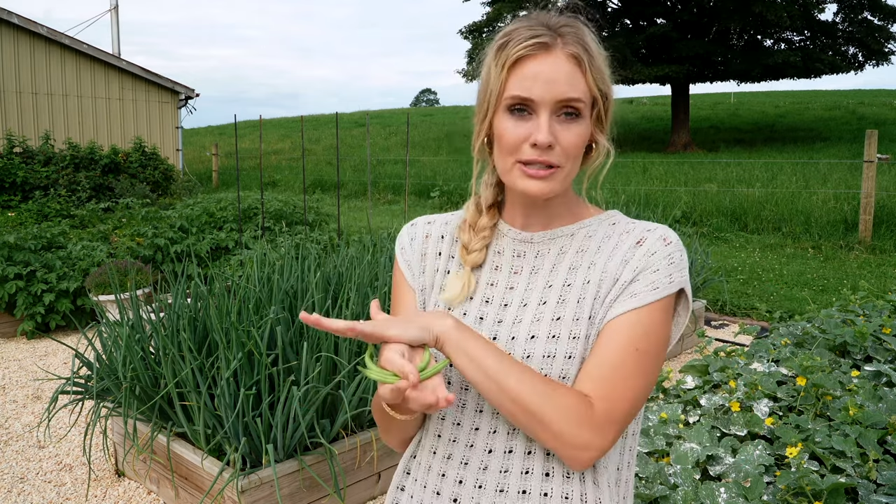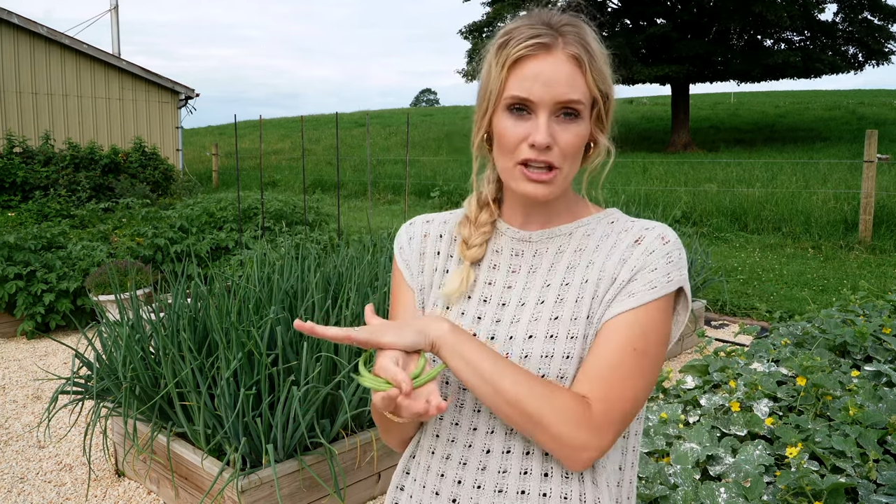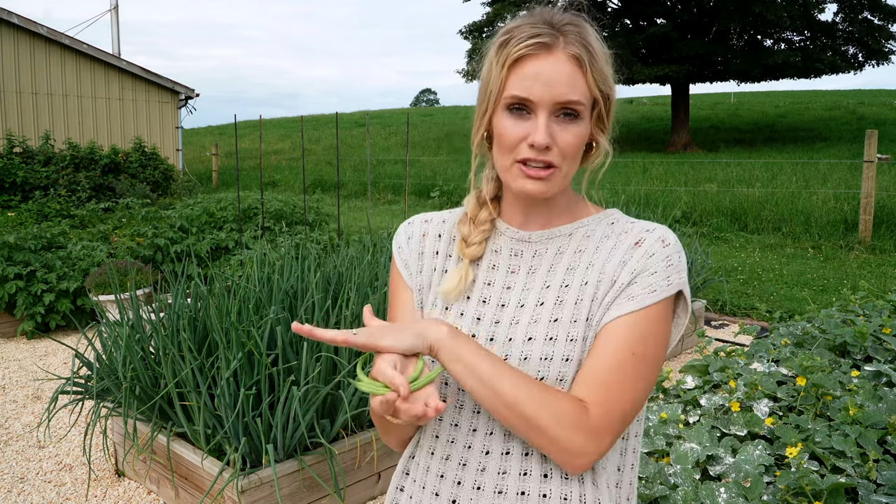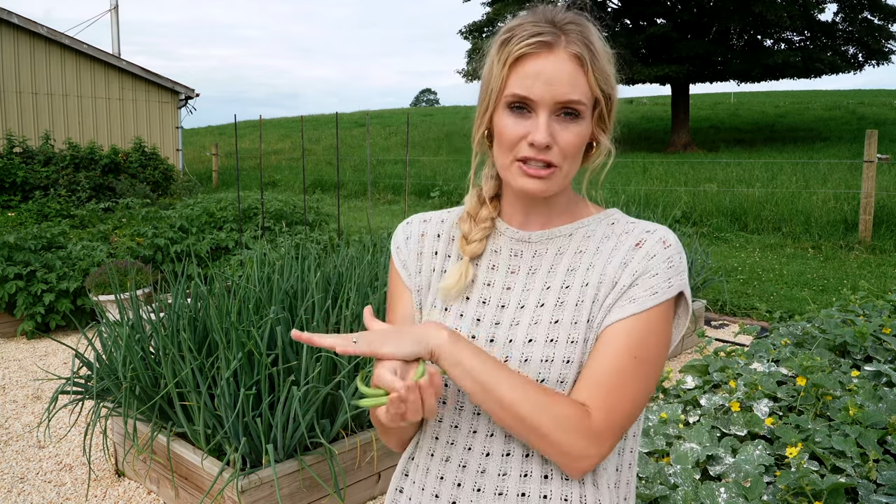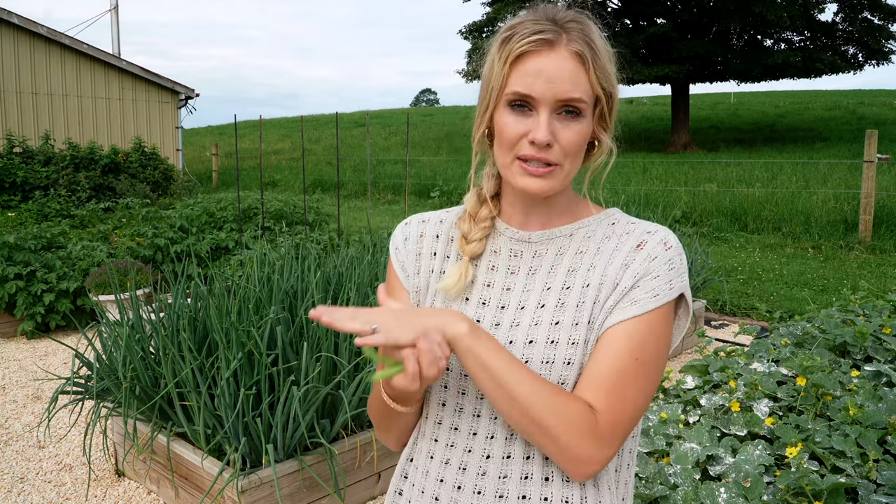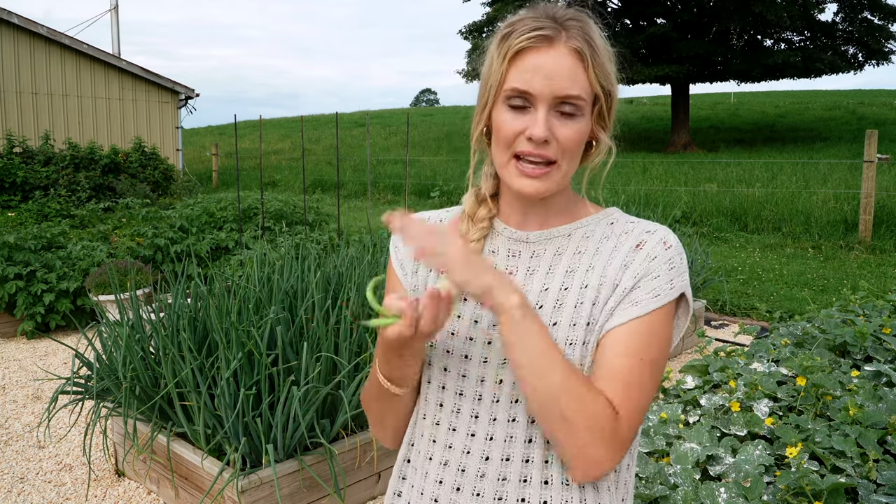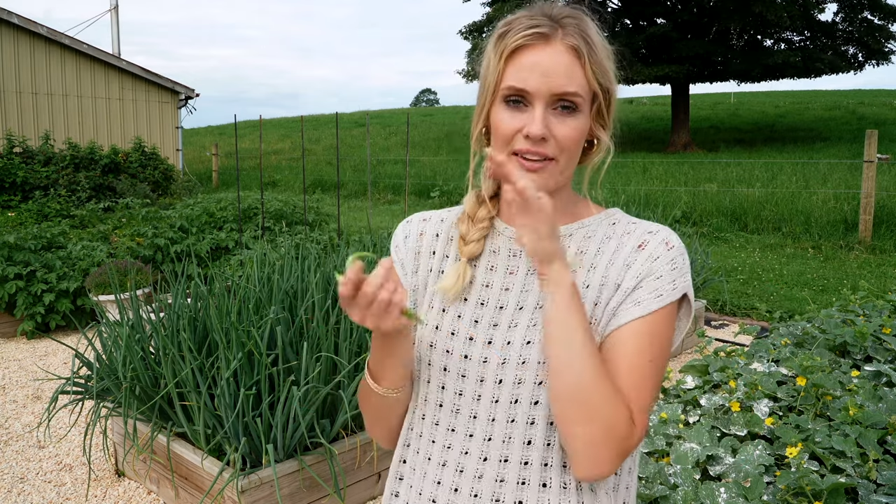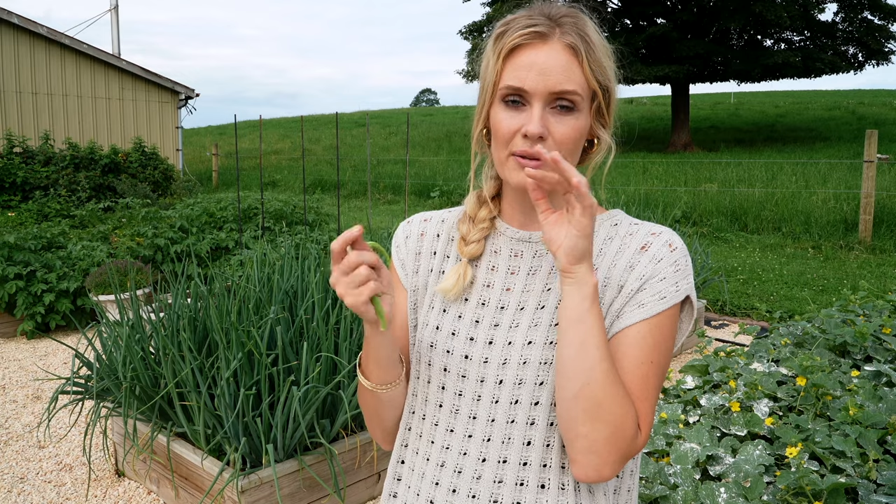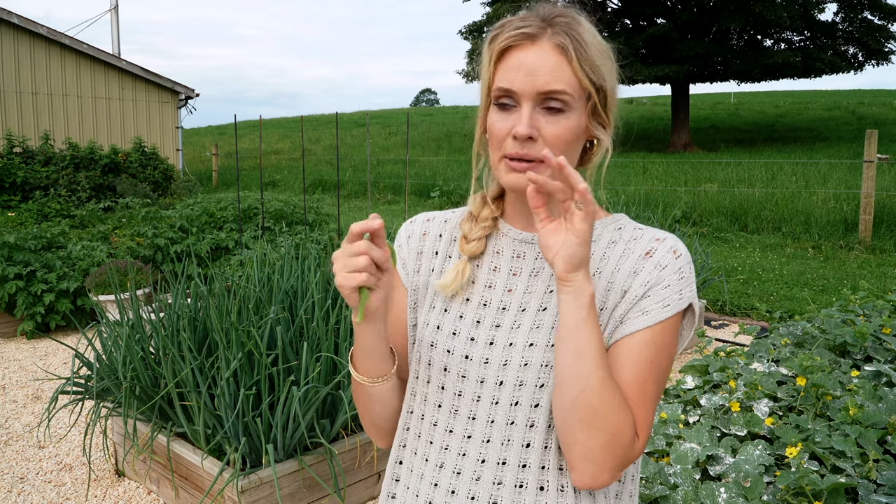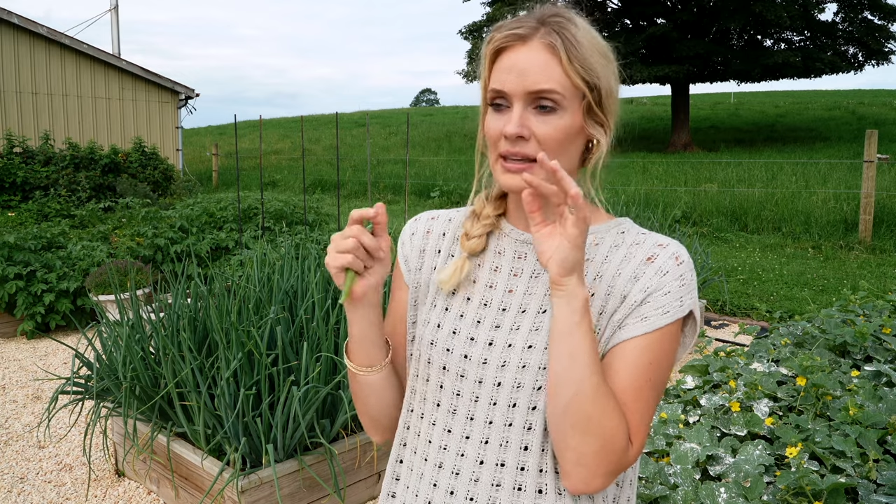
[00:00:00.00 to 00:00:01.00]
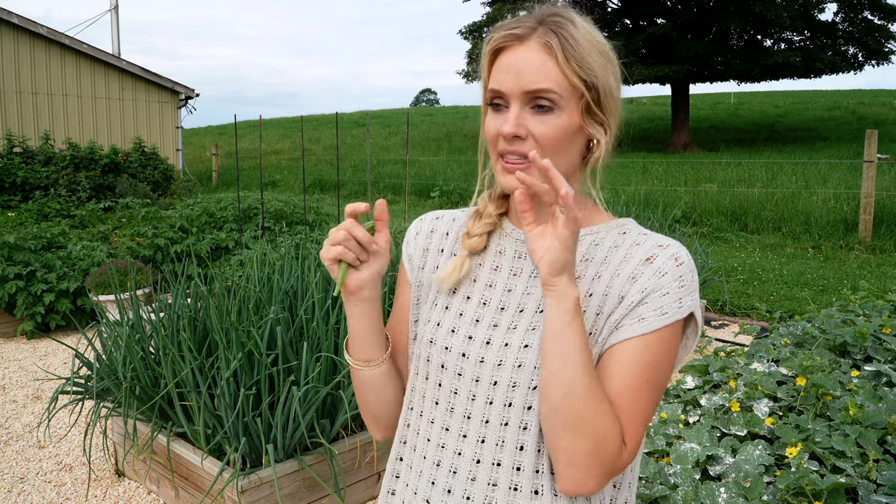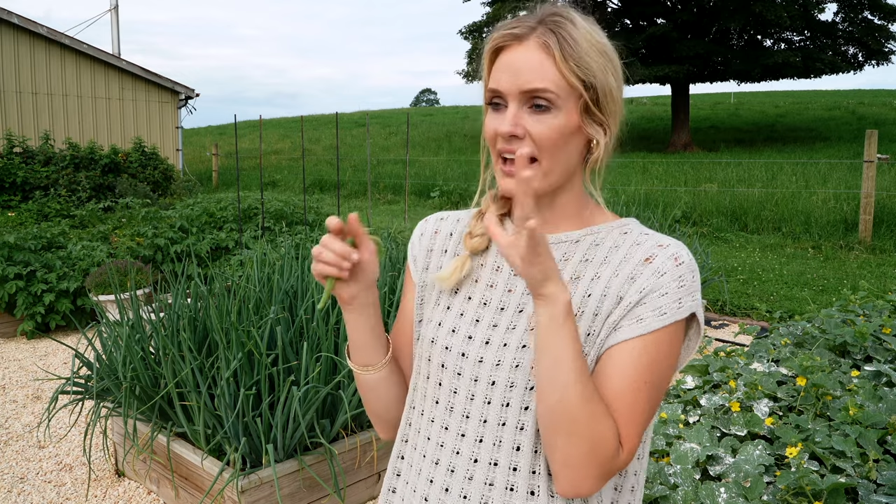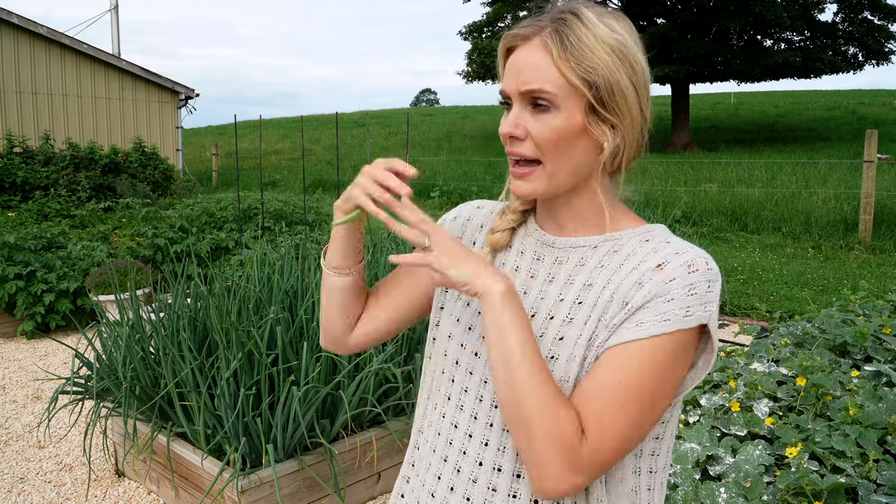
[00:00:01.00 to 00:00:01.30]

was also telling me that